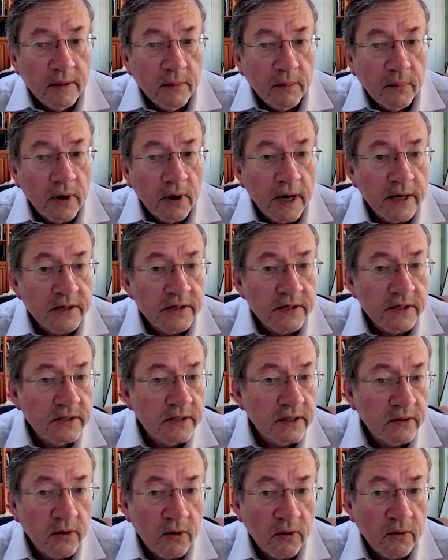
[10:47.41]

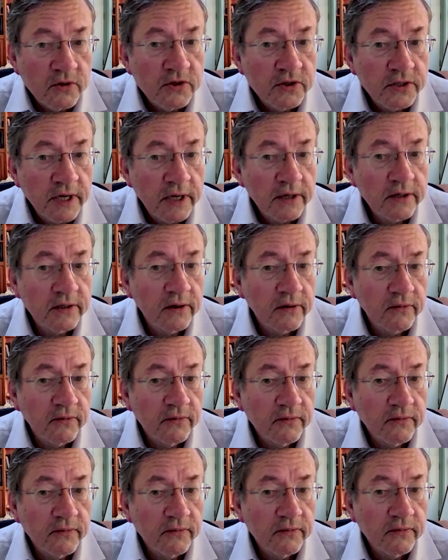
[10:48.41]
comprises a whole set
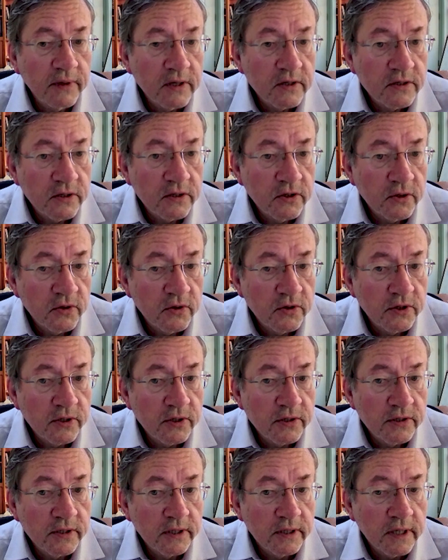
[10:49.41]
of
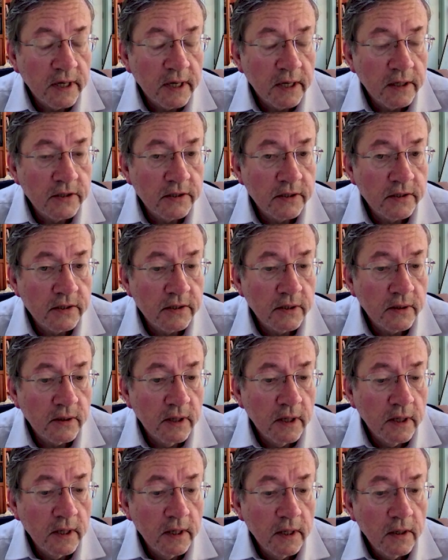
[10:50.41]
institutions and connections, and